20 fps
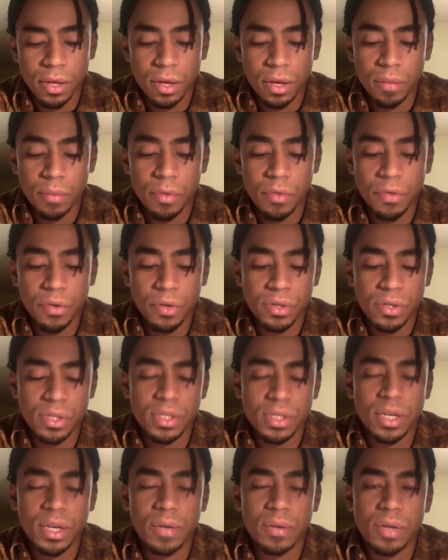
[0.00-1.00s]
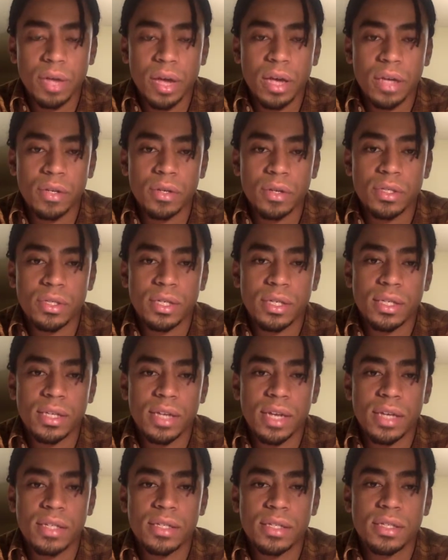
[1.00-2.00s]
Moving on to skill diagnostic
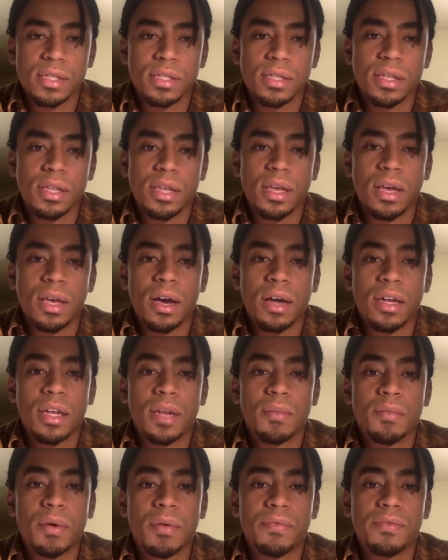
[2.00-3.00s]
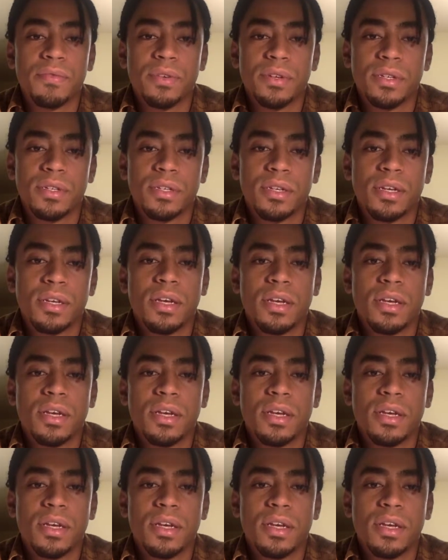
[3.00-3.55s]
tests, the Honey and Mumford